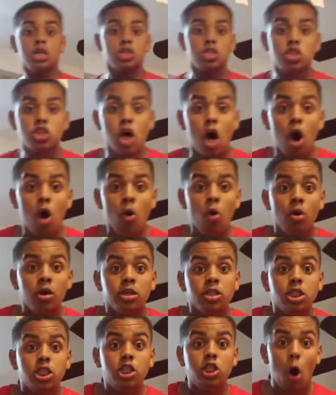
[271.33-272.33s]

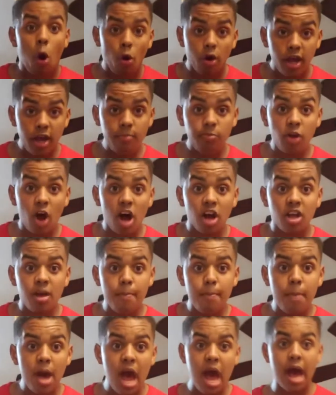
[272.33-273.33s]
So don't keep
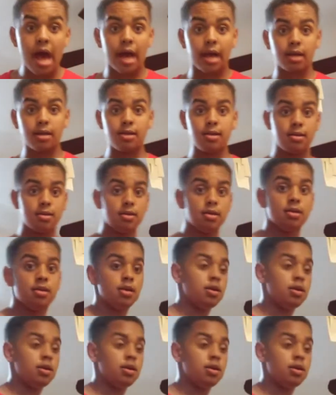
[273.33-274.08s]
talking back.